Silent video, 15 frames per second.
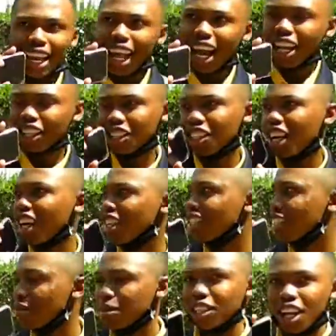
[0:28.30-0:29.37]
Like, share,
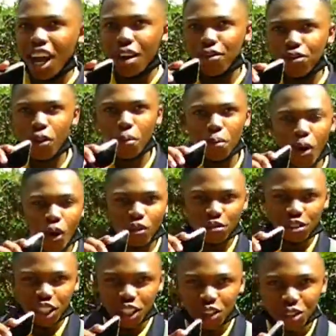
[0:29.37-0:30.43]
and subscribe for more
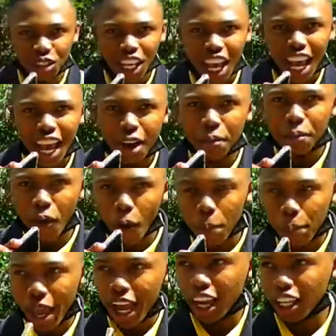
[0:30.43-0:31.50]
videos and
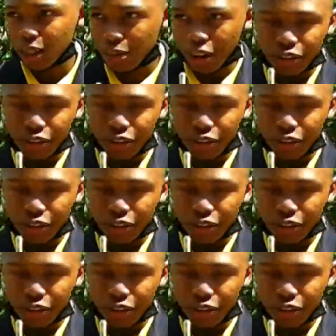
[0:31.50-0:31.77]
more bangers,